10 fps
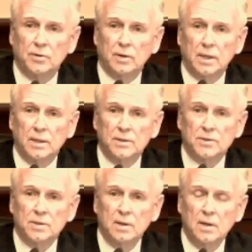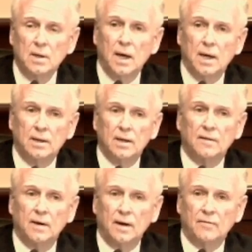her kids, and yet
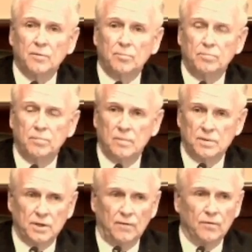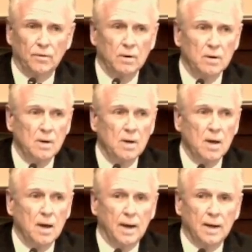they have to suffer
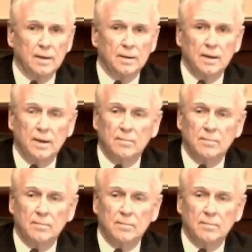and